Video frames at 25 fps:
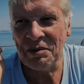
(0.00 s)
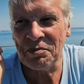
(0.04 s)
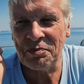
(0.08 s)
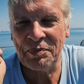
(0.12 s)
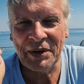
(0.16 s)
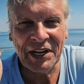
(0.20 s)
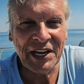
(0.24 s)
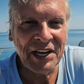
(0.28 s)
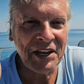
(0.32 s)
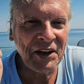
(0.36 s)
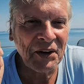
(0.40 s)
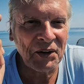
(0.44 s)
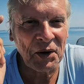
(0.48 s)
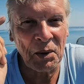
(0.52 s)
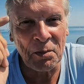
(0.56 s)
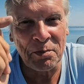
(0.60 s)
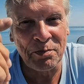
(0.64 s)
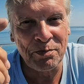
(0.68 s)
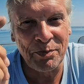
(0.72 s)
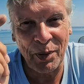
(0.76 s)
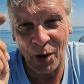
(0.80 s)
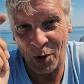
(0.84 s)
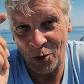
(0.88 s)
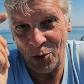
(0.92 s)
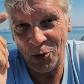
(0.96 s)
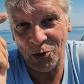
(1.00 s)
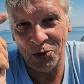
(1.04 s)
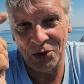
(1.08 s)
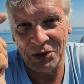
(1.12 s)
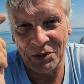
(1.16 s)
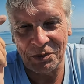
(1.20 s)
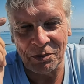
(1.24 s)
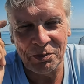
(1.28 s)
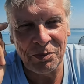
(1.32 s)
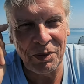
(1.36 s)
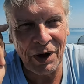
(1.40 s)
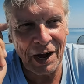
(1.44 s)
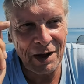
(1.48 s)
And being on a boat
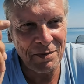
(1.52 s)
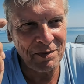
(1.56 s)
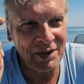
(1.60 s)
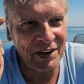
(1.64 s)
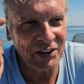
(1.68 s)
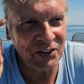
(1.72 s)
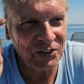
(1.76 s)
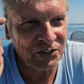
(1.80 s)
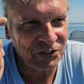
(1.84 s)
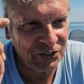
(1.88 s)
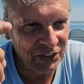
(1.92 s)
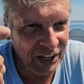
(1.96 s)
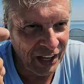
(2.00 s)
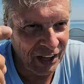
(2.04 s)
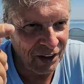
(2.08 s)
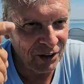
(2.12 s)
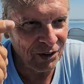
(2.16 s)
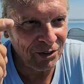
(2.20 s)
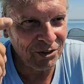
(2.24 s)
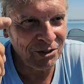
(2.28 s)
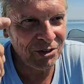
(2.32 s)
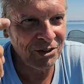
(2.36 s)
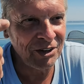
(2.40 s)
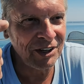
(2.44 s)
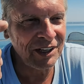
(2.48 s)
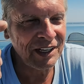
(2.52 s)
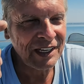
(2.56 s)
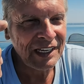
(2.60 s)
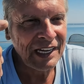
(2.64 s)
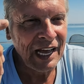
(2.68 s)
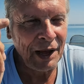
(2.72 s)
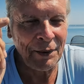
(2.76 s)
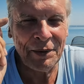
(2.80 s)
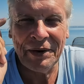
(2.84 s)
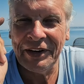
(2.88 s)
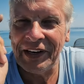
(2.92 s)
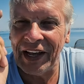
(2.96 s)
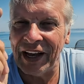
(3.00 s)
by myself,
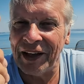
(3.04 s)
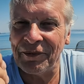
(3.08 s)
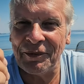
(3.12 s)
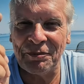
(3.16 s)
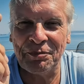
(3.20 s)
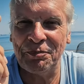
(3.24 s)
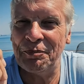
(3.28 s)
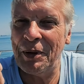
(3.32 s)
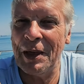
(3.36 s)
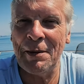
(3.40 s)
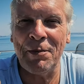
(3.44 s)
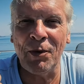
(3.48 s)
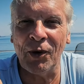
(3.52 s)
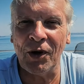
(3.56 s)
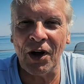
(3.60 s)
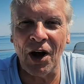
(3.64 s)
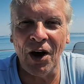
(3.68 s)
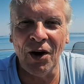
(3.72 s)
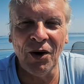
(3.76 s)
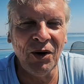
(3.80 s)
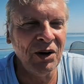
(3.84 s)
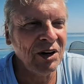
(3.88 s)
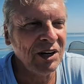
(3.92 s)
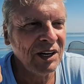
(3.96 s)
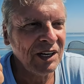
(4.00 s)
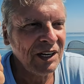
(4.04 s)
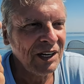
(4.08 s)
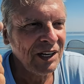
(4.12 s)
I mean, people go,